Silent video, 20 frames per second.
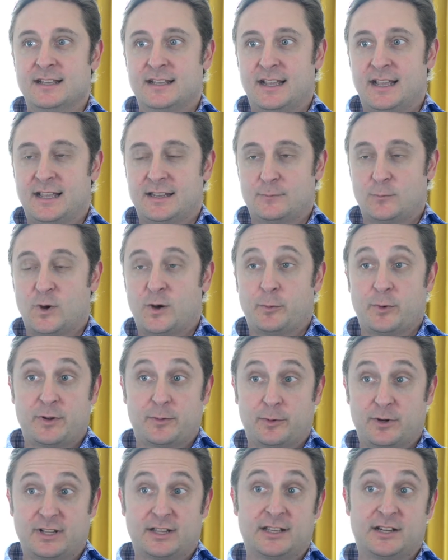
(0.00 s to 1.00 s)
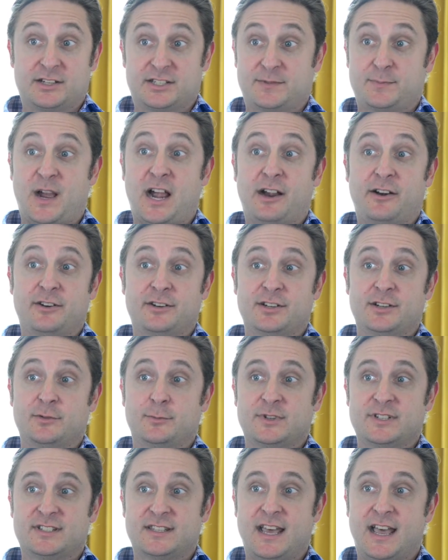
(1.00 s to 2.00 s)
and what we really aspire to
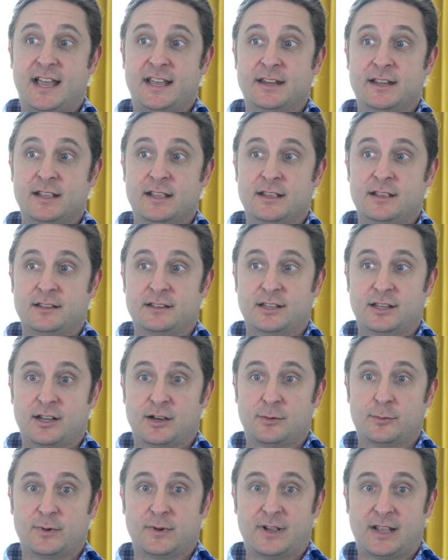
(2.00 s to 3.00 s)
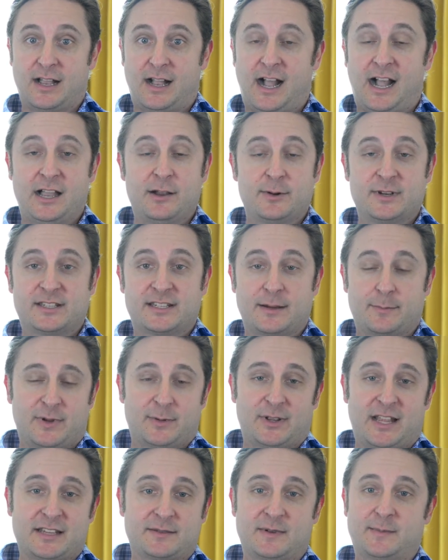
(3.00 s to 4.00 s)
was that you know I always say
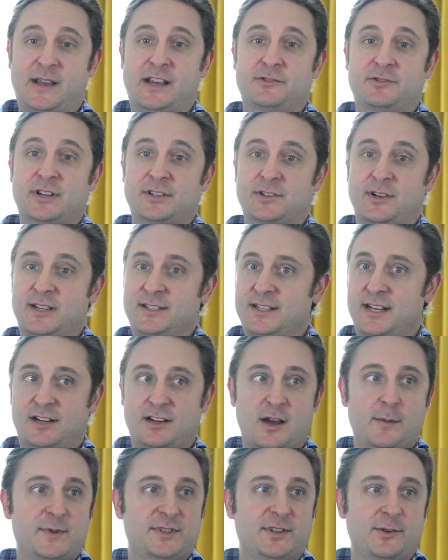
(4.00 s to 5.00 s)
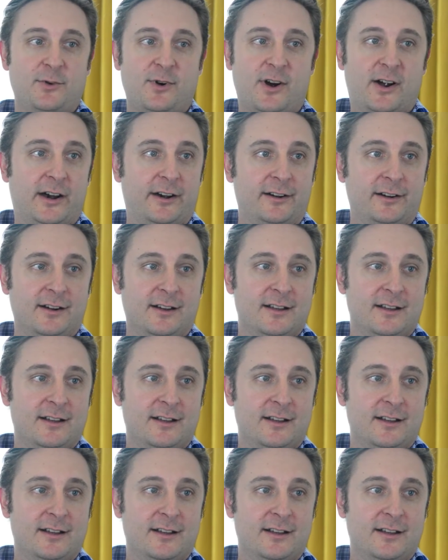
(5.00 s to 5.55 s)
people ask me about dress code I say come as you are